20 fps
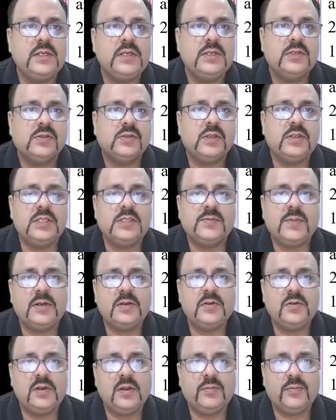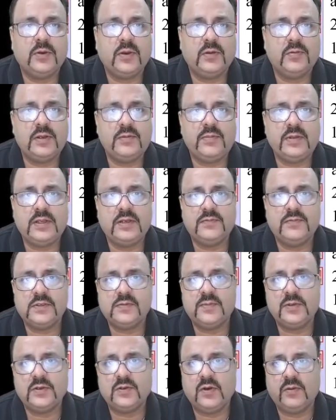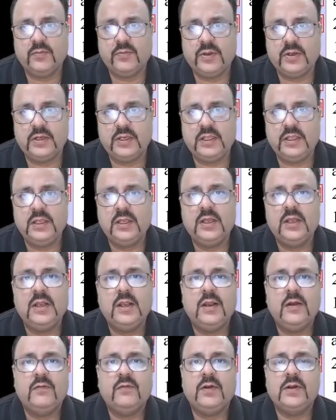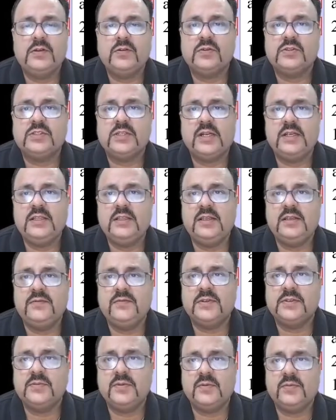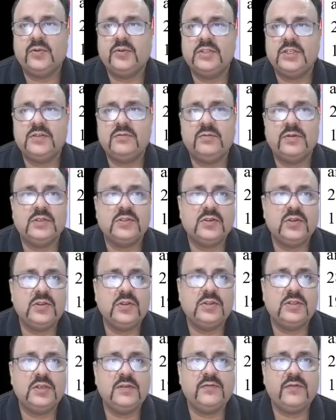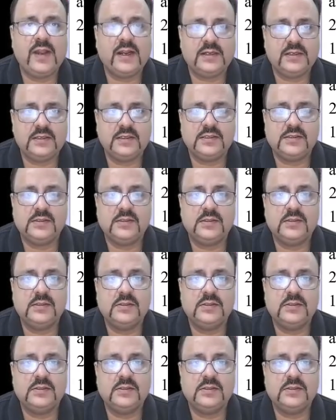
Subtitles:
So in this particular problem, an investment company want to study the investment project based on 3 factors.